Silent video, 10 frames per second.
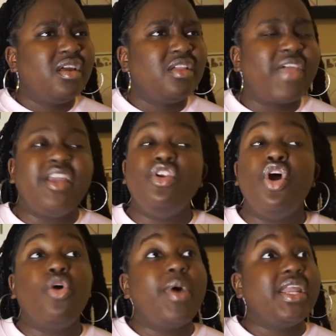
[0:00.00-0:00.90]

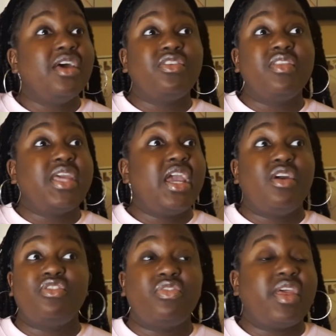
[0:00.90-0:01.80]
nobody else in the
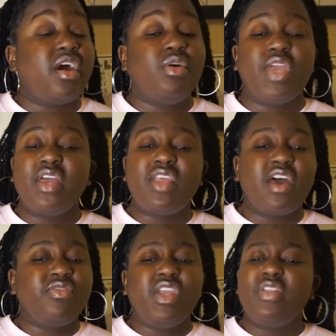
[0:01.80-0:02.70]
carriage is like, oh yeah,
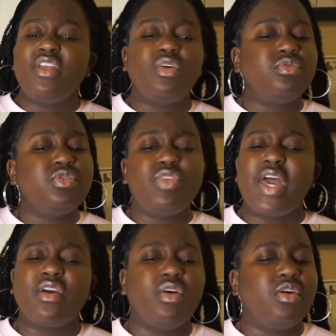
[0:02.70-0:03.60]
Daphne, like, don't do
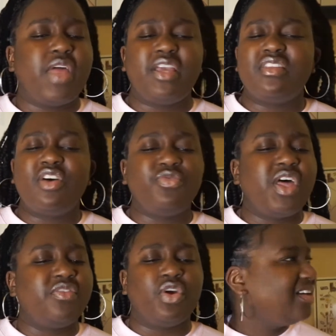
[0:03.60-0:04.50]
that, girl. Like,
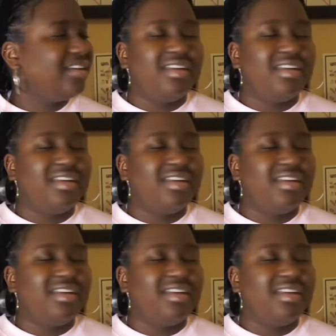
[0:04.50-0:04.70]
self-love, girl.